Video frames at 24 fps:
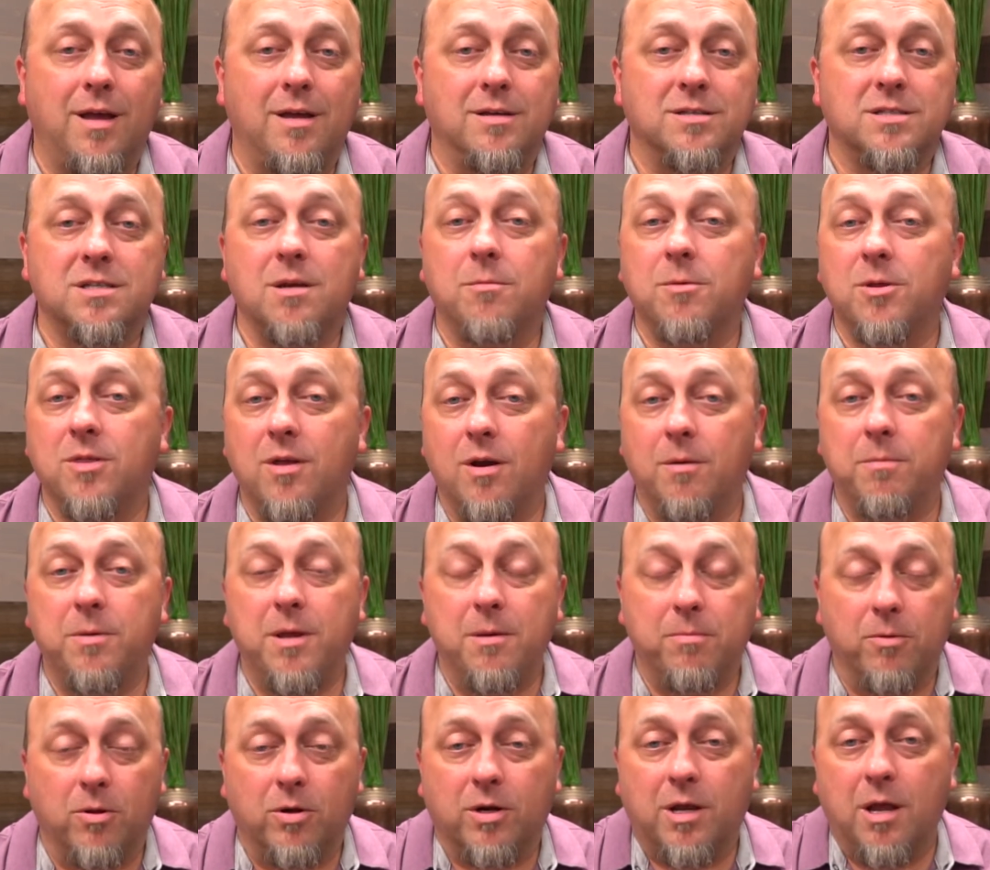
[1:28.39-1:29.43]
some of their
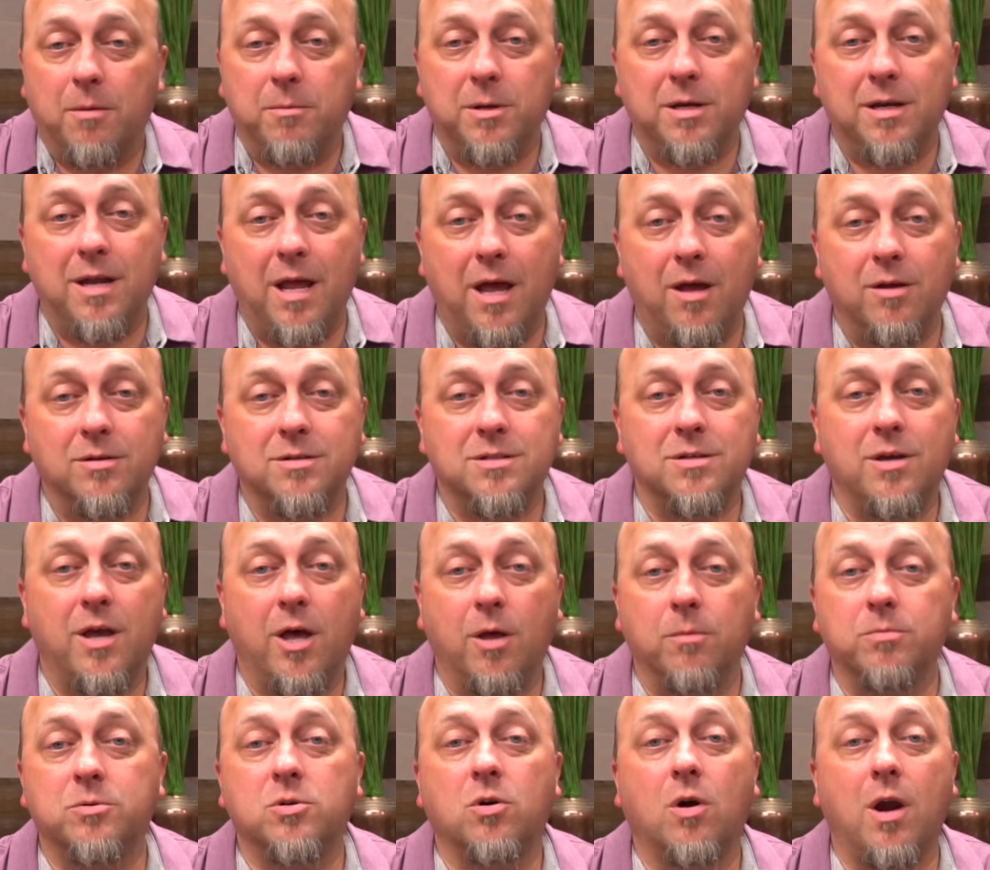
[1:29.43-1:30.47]
people are coming down to
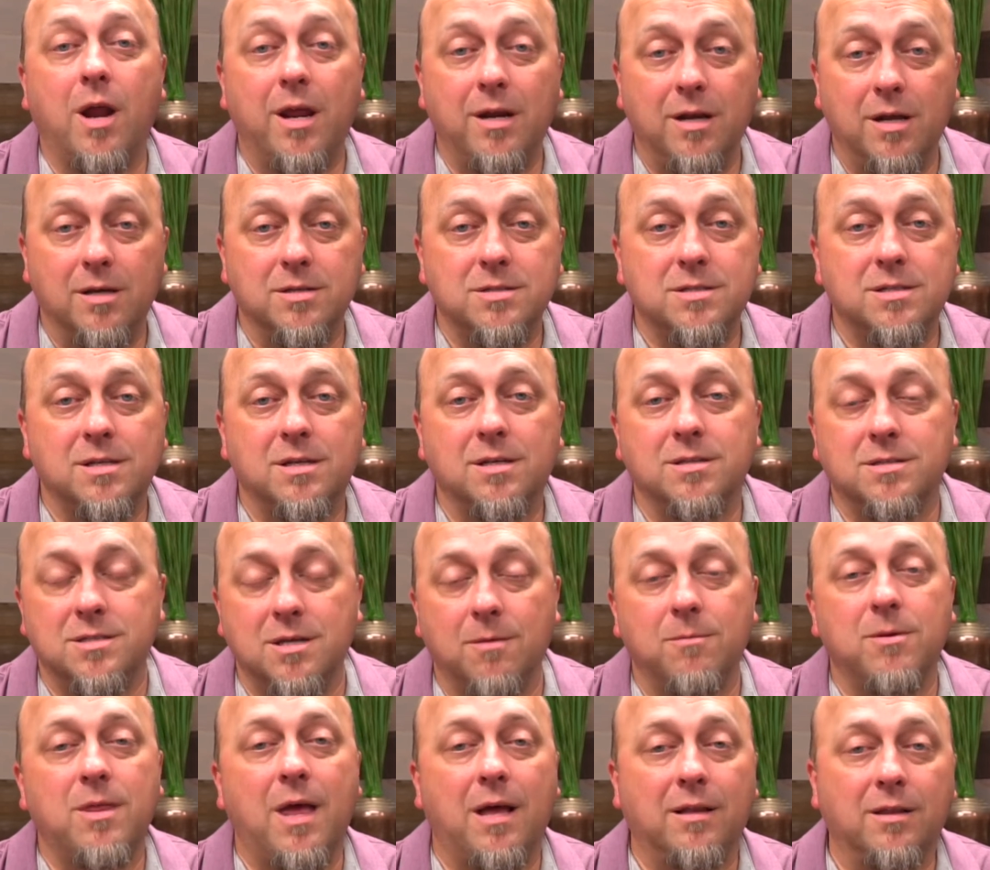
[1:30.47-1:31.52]
help train us in
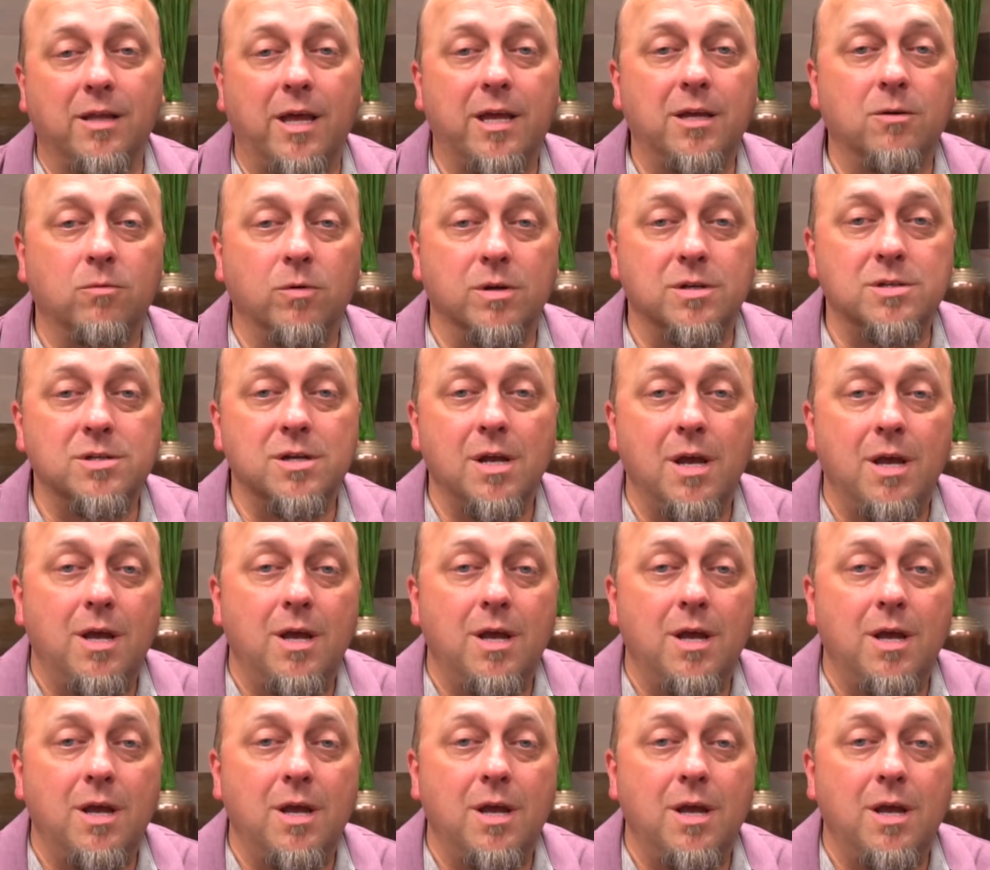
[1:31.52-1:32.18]
some of that language.